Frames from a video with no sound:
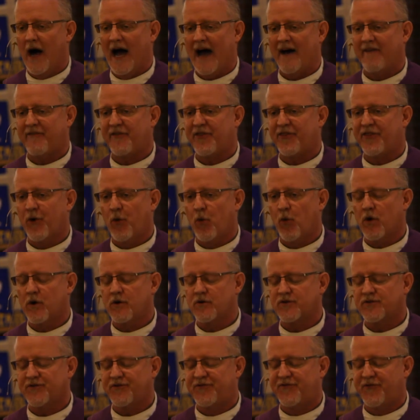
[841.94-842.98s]
have
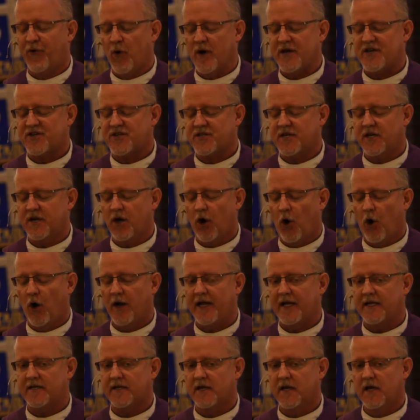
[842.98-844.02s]
thorns foisted on
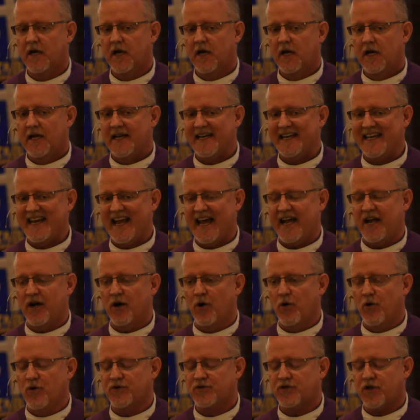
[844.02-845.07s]
it,
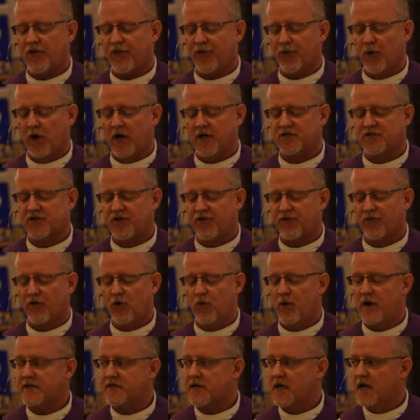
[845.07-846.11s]
nails thrust
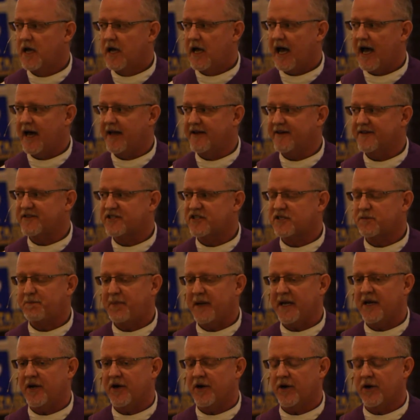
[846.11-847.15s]
through it, and a
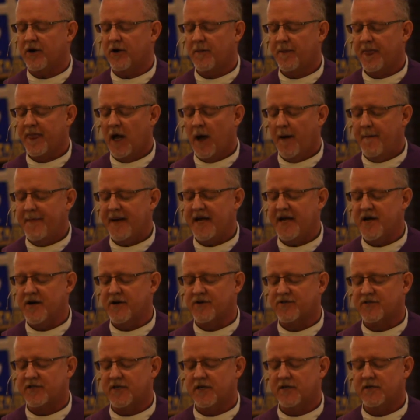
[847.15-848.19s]
spear
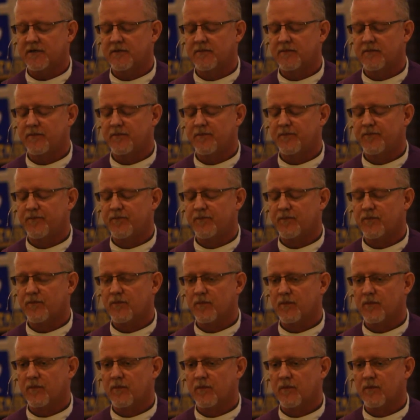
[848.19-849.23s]
pierce it.
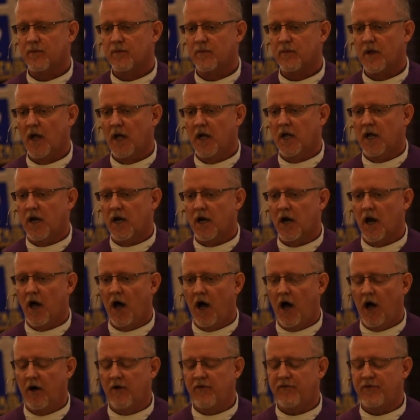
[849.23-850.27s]

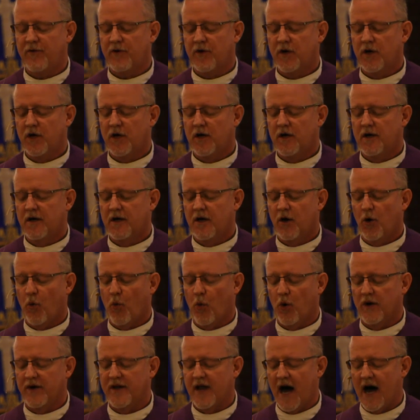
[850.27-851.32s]
Love
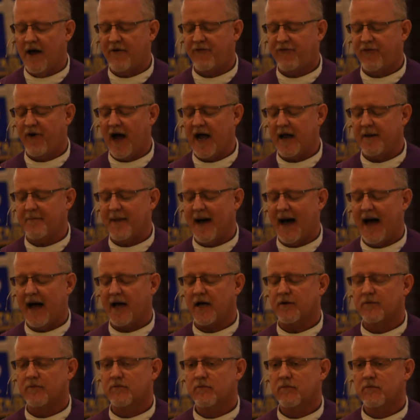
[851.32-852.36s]
will not fight back,